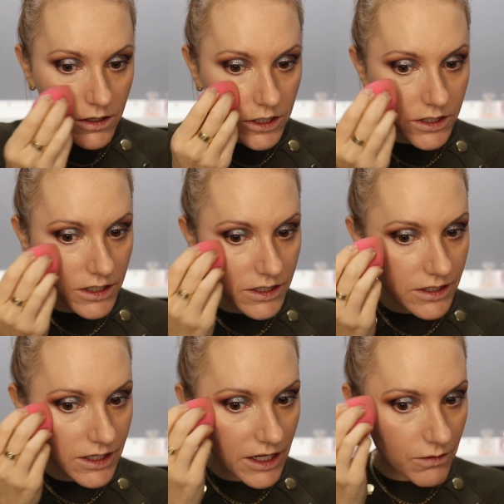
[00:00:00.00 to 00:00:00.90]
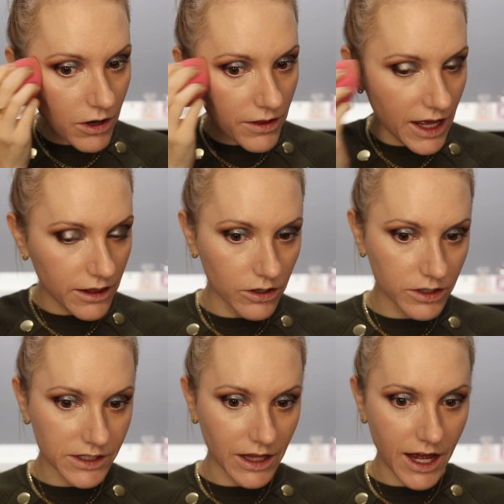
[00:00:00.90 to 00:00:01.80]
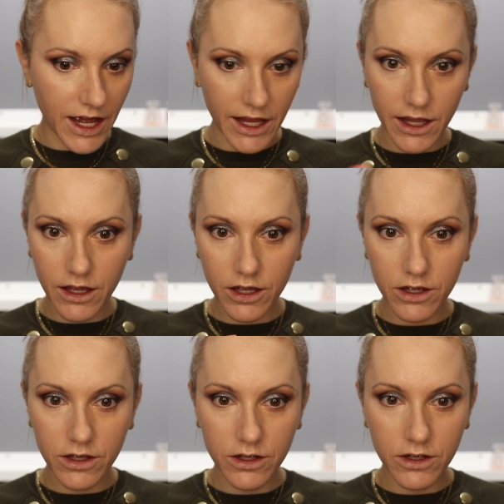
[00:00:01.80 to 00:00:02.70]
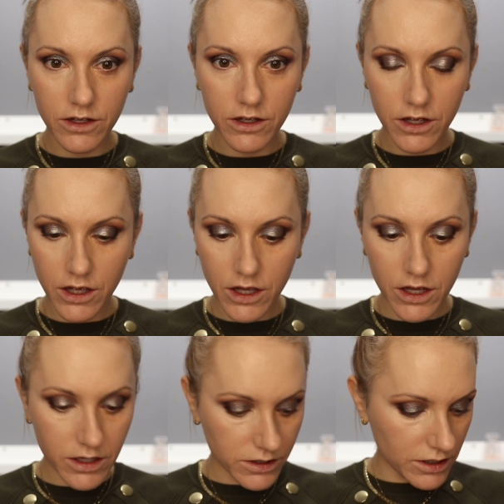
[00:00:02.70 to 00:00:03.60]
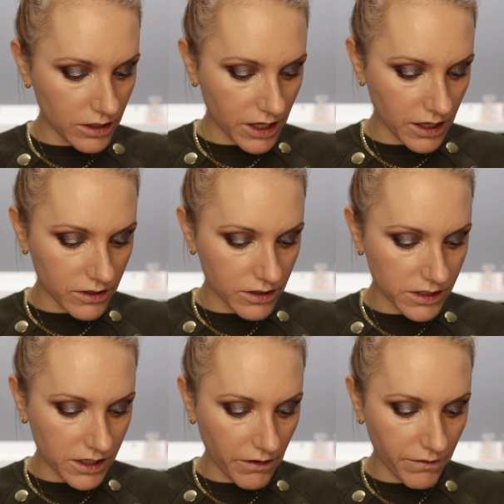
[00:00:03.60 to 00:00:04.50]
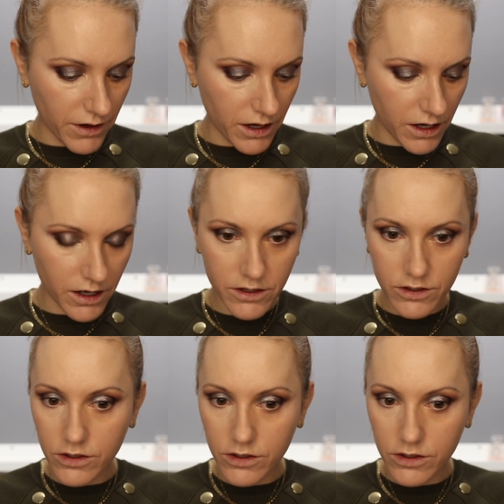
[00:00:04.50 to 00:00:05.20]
just to see what that looks like. It's looking good so far.